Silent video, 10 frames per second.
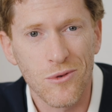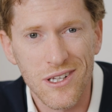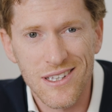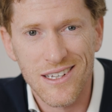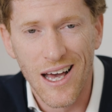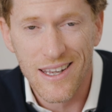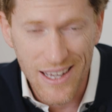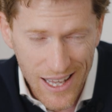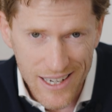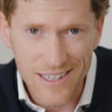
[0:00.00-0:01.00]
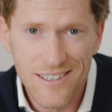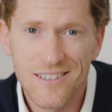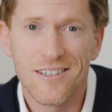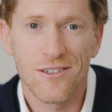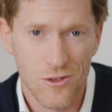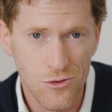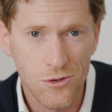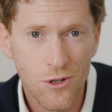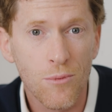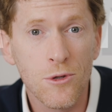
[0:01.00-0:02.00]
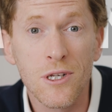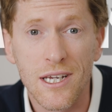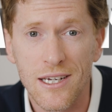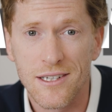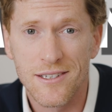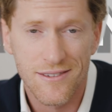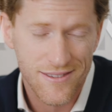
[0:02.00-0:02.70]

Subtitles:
one, and that is to communicate.